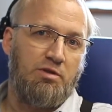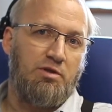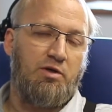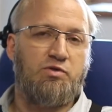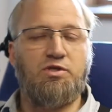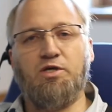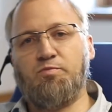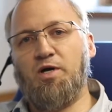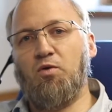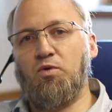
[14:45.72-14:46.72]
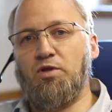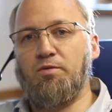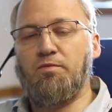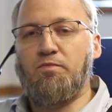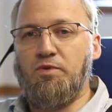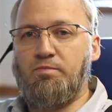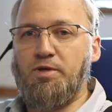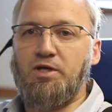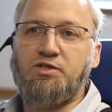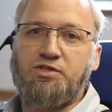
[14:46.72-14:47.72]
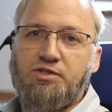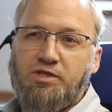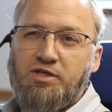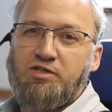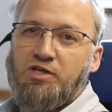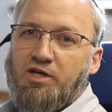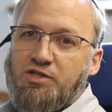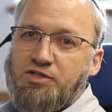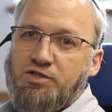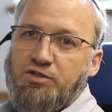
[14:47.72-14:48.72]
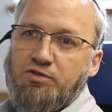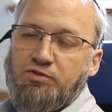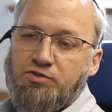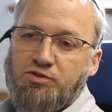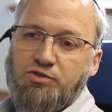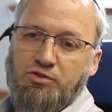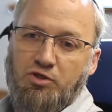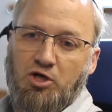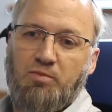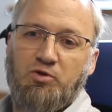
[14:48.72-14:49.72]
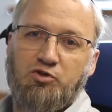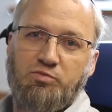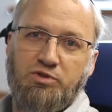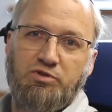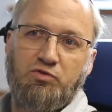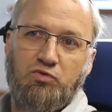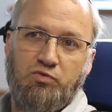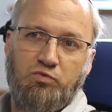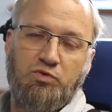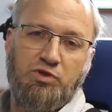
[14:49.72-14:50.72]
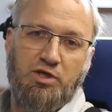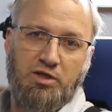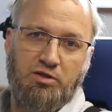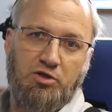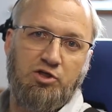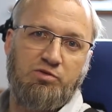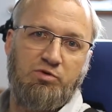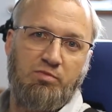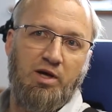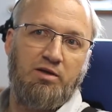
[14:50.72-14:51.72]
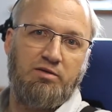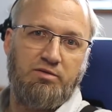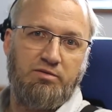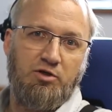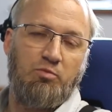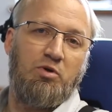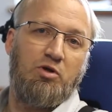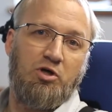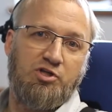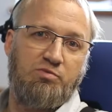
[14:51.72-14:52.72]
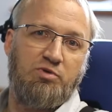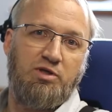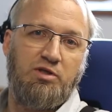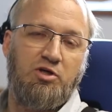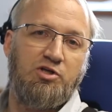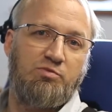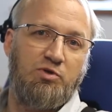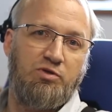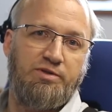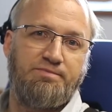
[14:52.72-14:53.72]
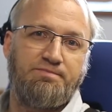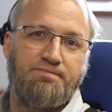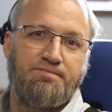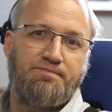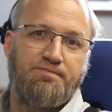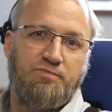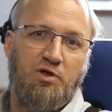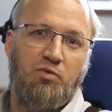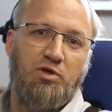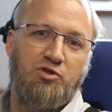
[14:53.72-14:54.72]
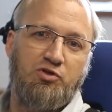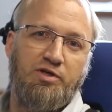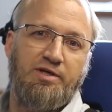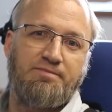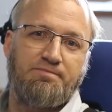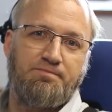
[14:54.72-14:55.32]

I would say that's probably one of the biggest things that I see is accomplishment with getting the customer back, helping the customer, getting the customer going. I really enjoy that.